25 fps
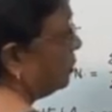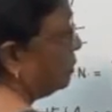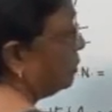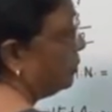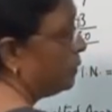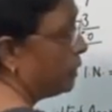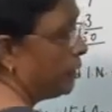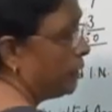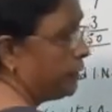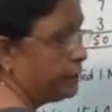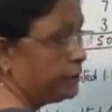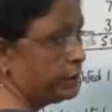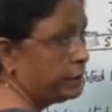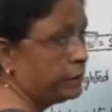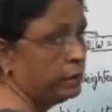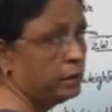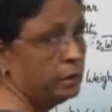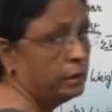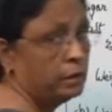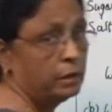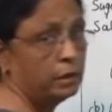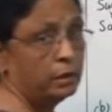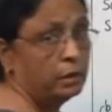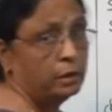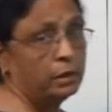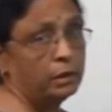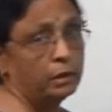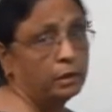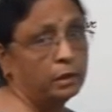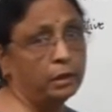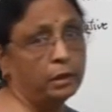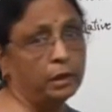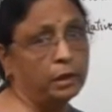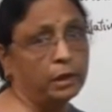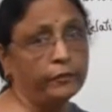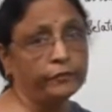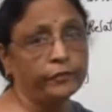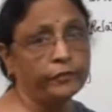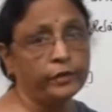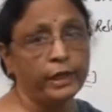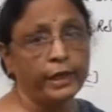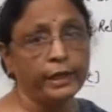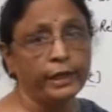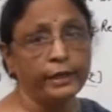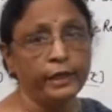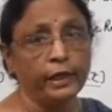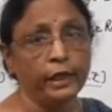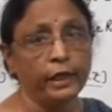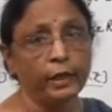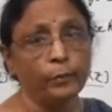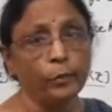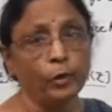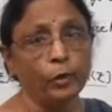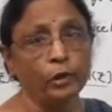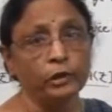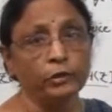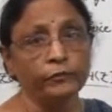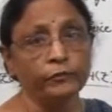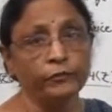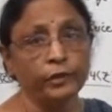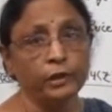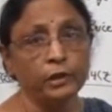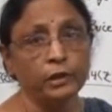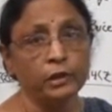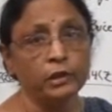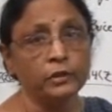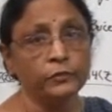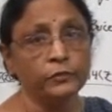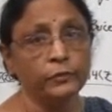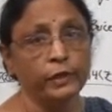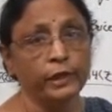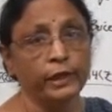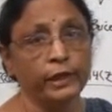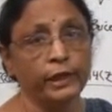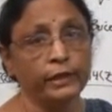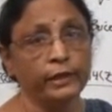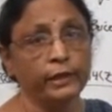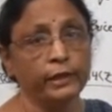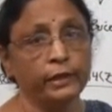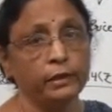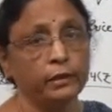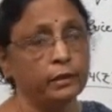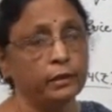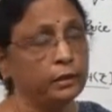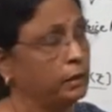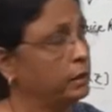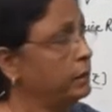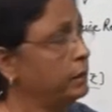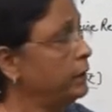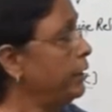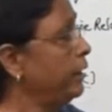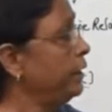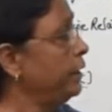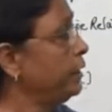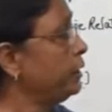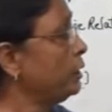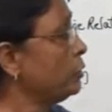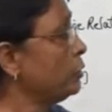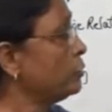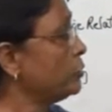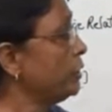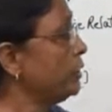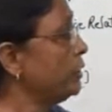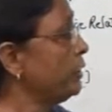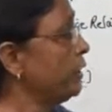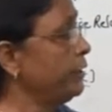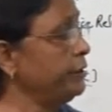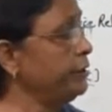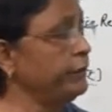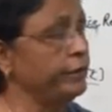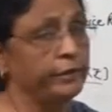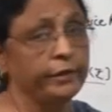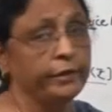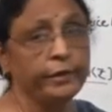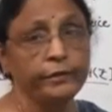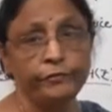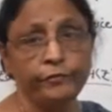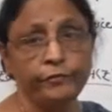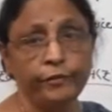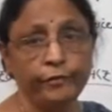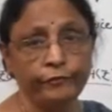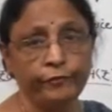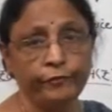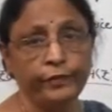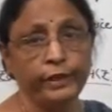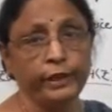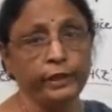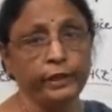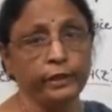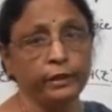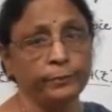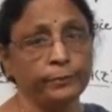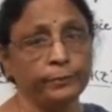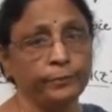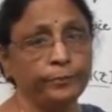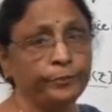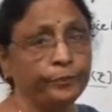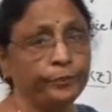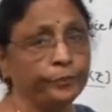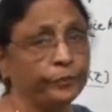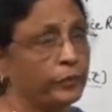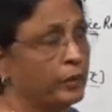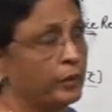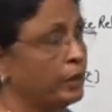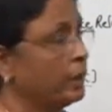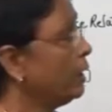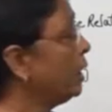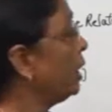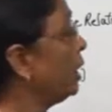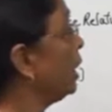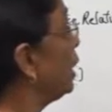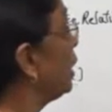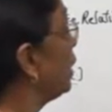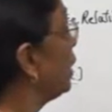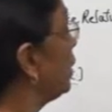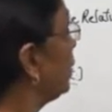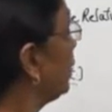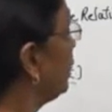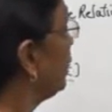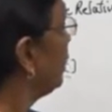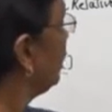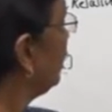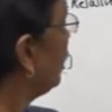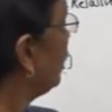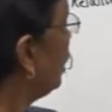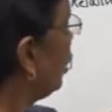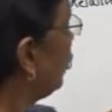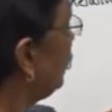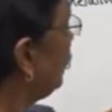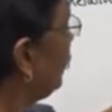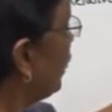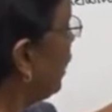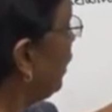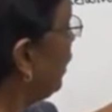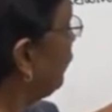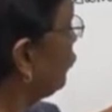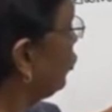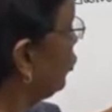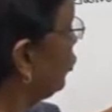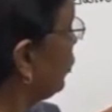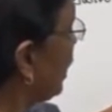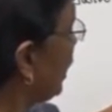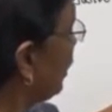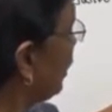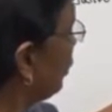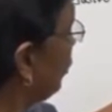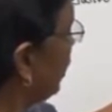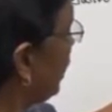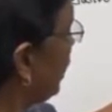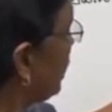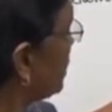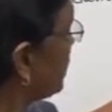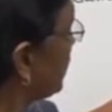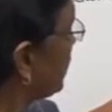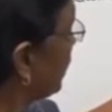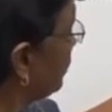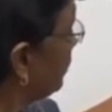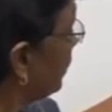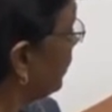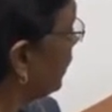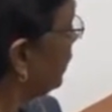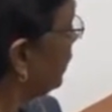right? After adding up all the figures, we get 8950. Now we have to calculate sigma